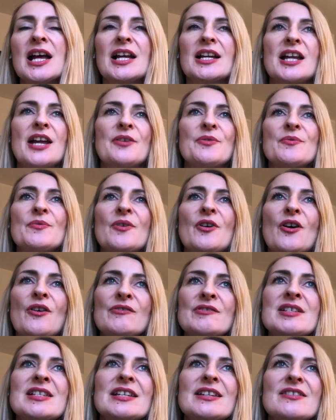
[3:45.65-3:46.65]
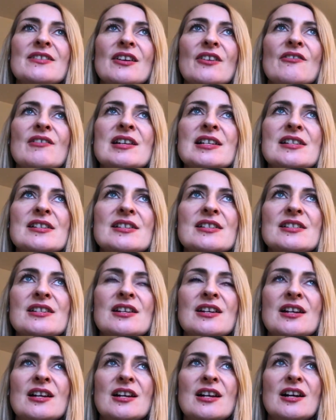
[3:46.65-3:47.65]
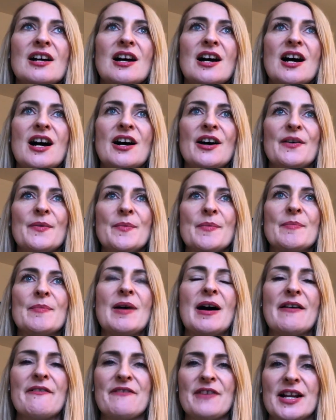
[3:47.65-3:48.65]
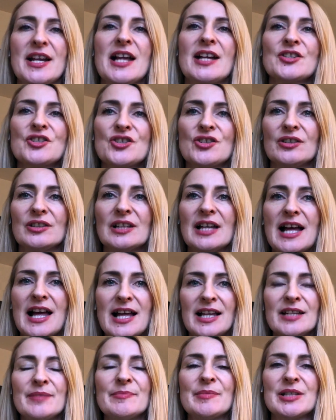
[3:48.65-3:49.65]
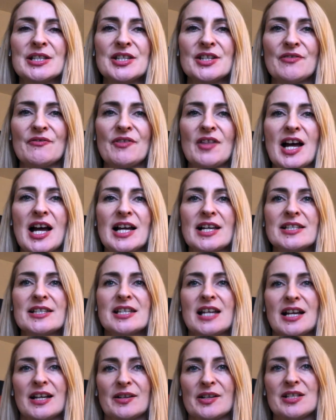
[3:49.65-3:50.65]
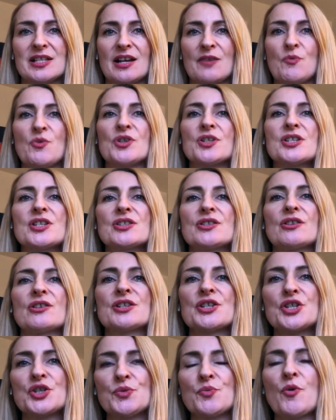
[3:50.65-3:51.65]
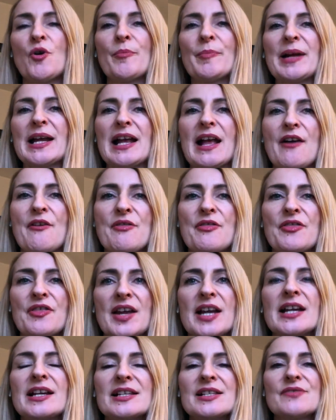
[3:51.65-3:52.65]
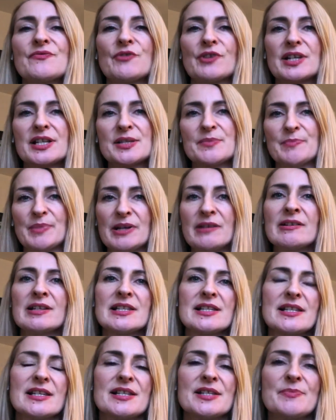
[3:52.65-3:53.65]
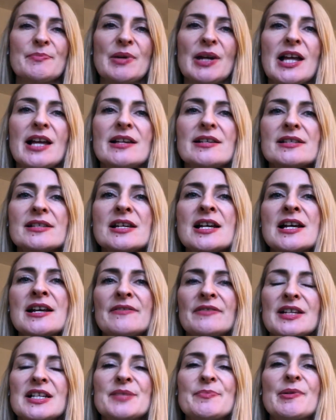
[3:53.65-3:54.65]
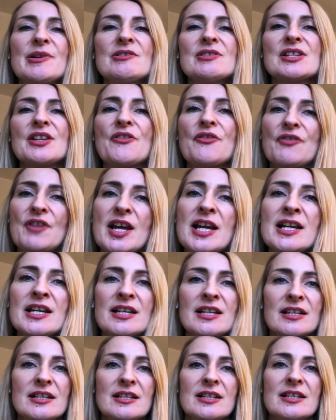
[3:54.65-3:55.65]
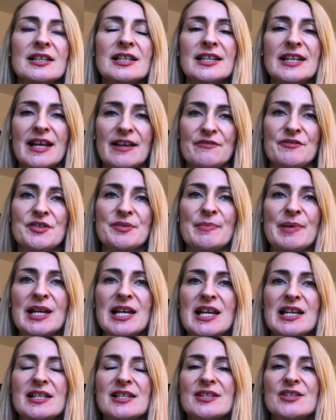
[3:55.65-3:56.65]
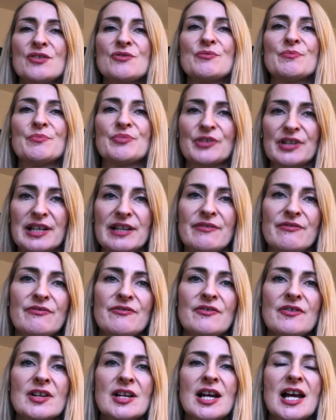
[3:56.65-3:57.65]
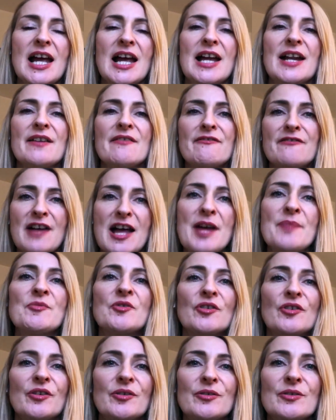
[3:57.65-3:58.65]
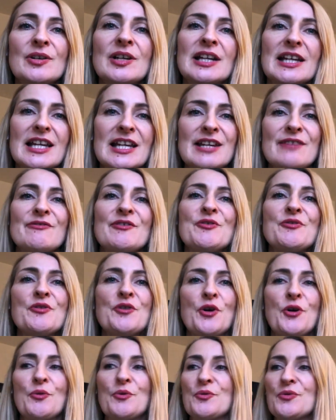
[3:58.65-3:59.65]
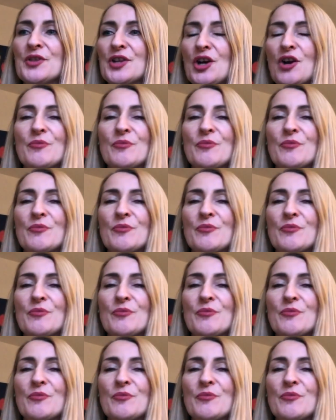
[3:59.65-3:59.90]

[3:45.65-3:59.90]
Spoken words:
Now, obviously there is a financial element of that, and because I want to start swapping out things for experiences, because the experience a thing gives me is so brief and ephemeral, even though the